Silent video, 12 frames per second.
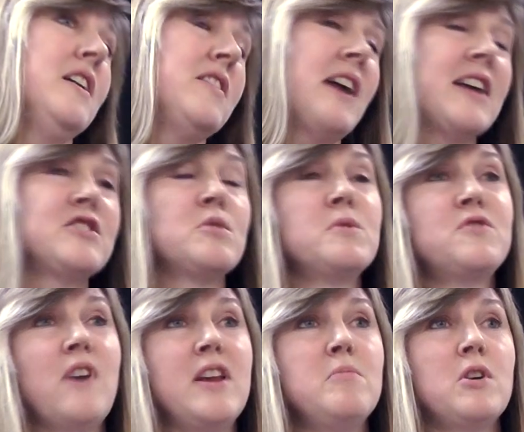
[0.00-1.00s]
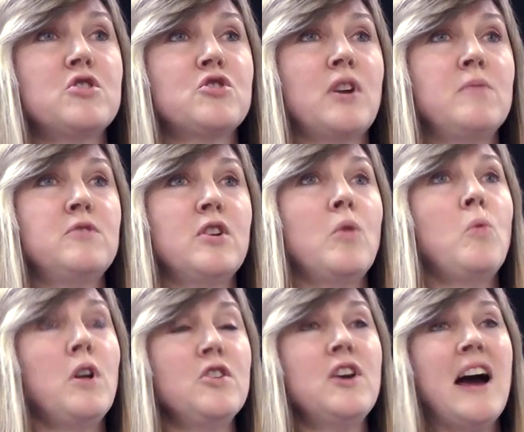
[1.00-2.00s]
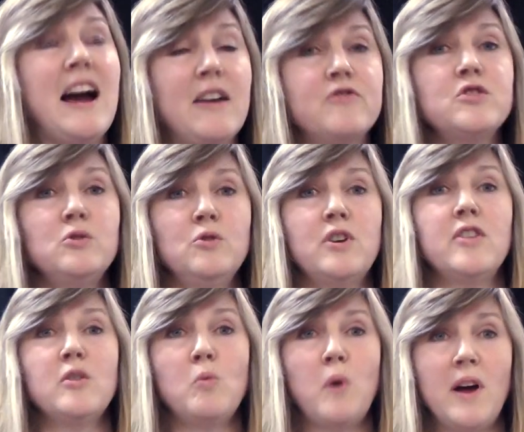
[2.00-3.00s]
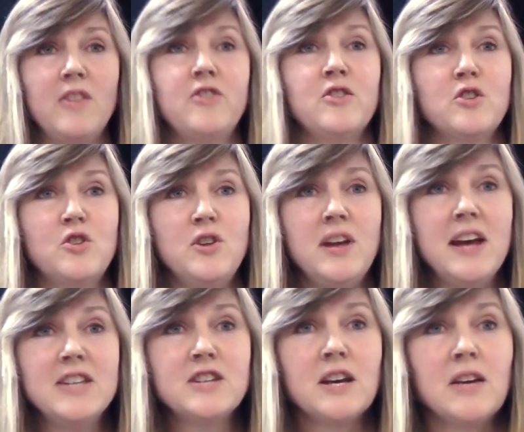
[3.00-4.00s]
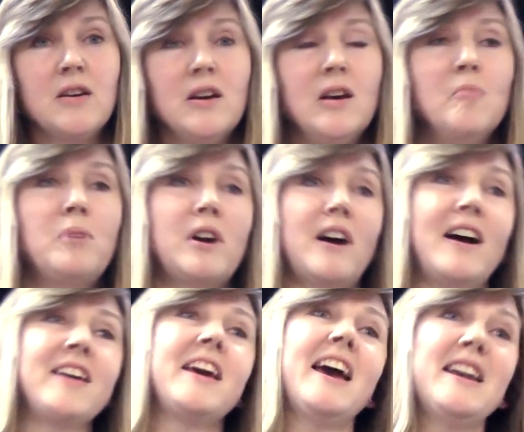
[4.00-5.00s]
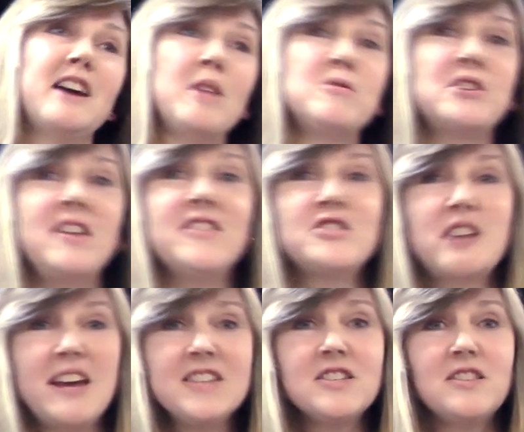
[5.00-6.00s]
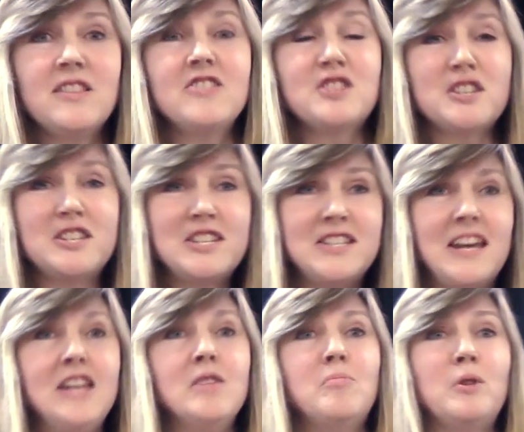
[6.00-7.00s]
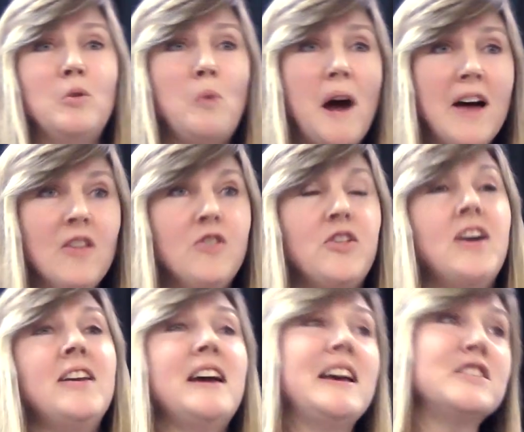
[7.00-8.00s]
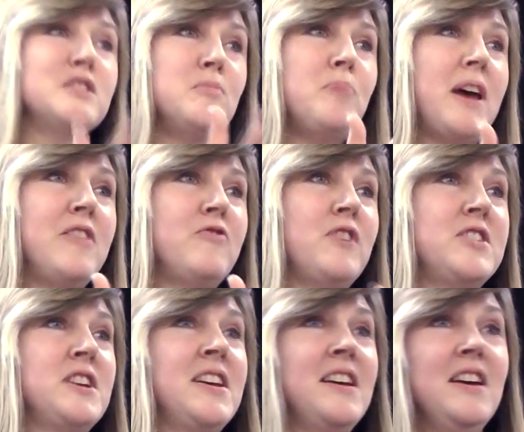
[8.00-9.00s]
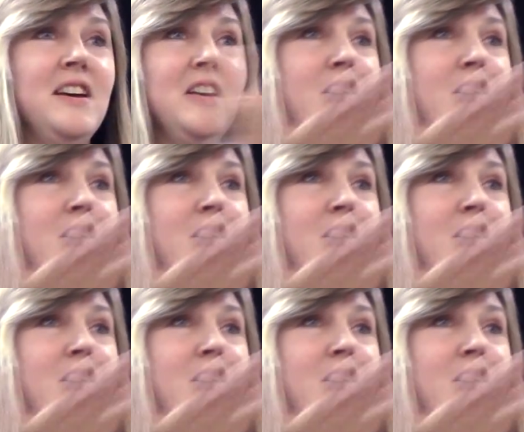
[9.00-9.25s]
the answer was very much around you have to look at the wealth they're creating. But again, I would say this isn't sustainable wealth, and it isn't benefiting